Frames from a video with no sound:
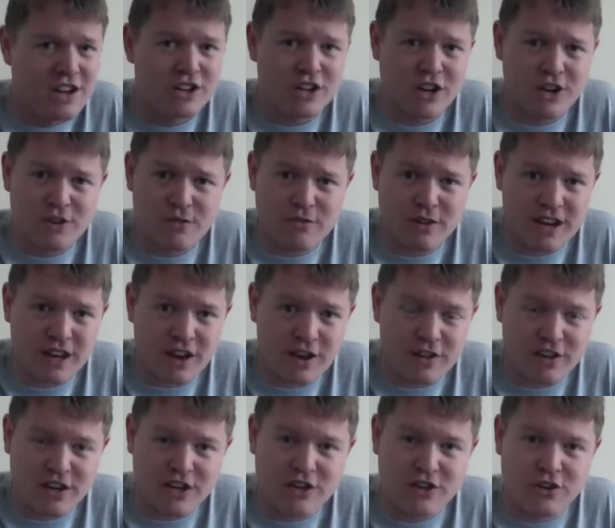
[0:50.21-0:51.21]
show you
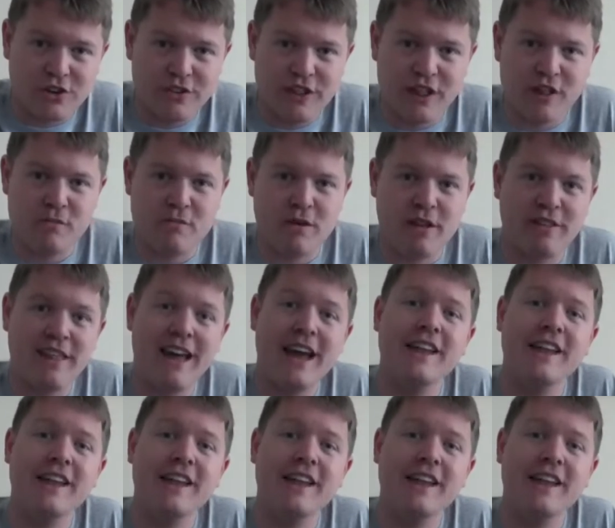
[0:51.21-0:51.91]
videos I shot this month